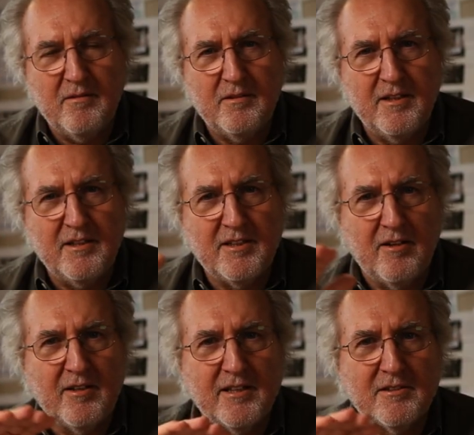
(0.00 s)

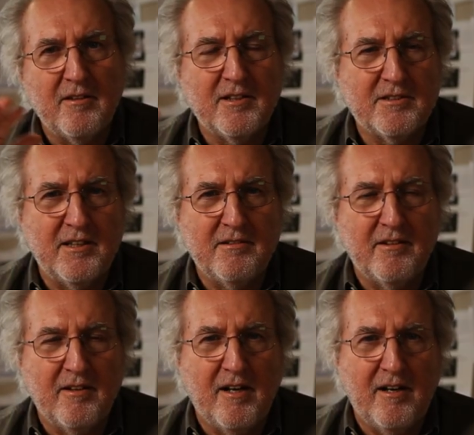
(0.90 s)
detail gets lost into
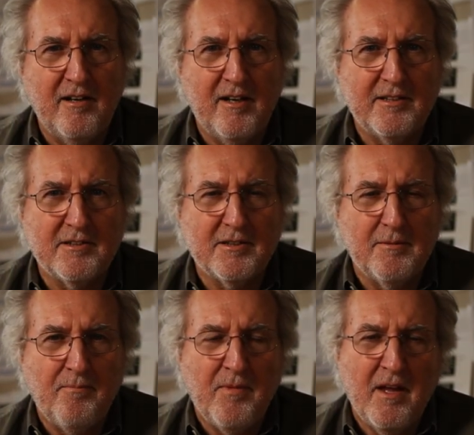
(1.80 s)
the highlights,
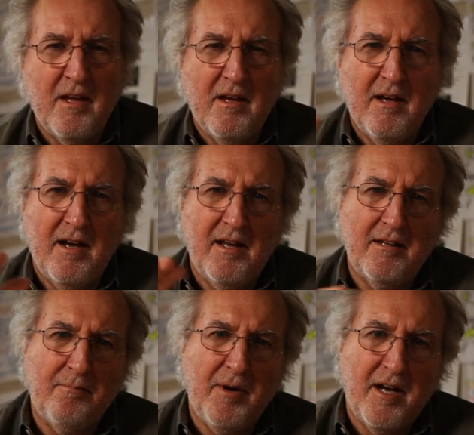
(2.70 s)
and
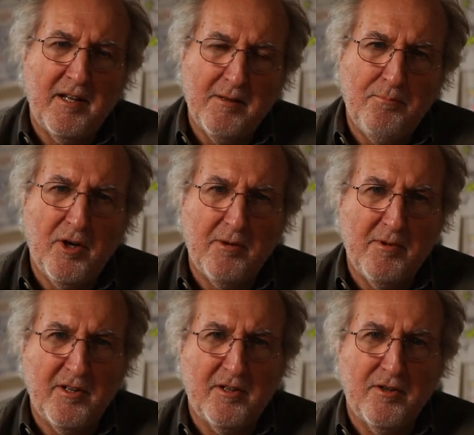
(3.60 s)
the part in the bottom
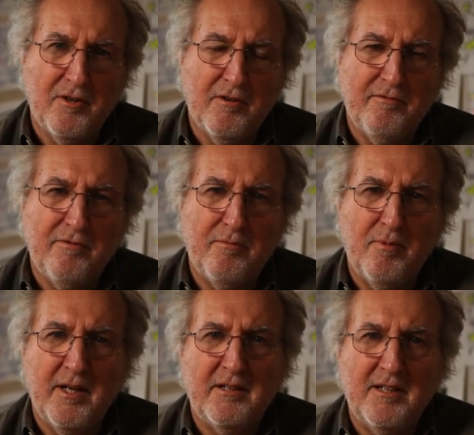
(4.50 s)
of the curve
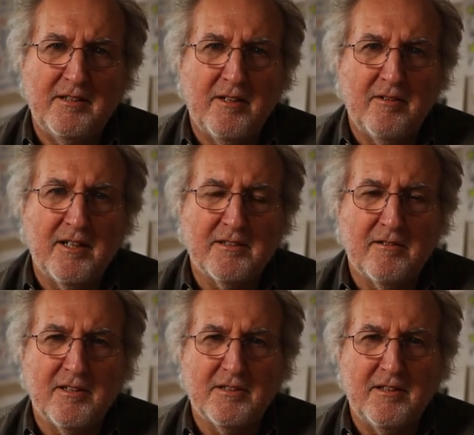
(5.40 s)
where detail gets
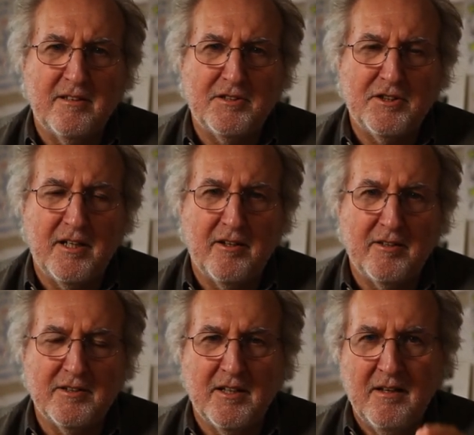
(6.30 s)
lost in the
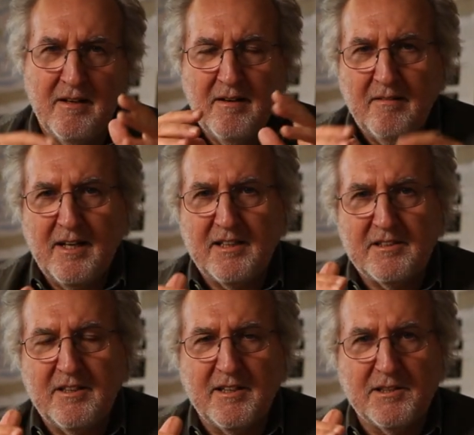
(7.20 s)
shadows. That's
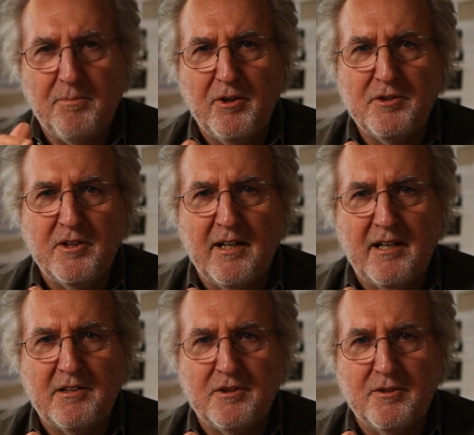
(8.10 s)
the exposure
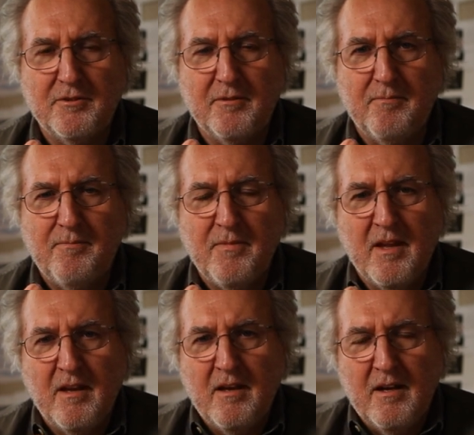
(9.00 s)
latitude.
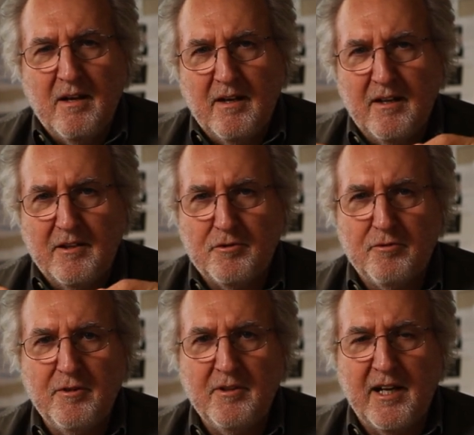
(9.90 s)
Now the
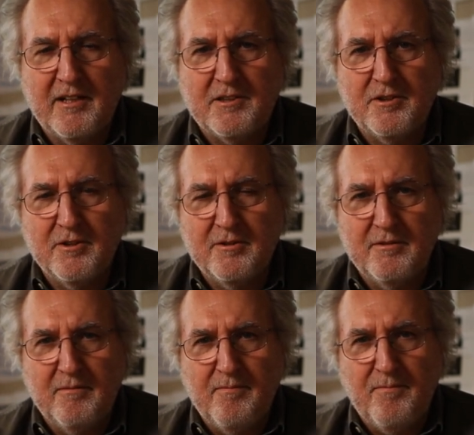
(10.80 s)
true latitude
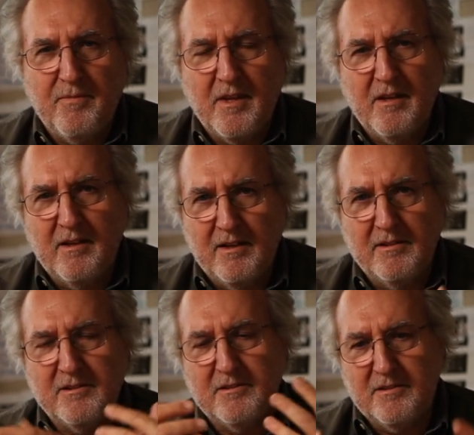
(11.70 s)

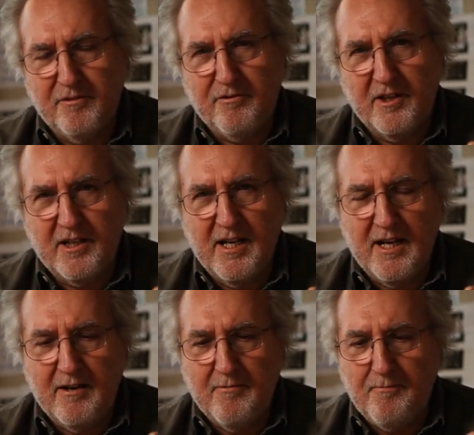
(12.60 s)
is different again.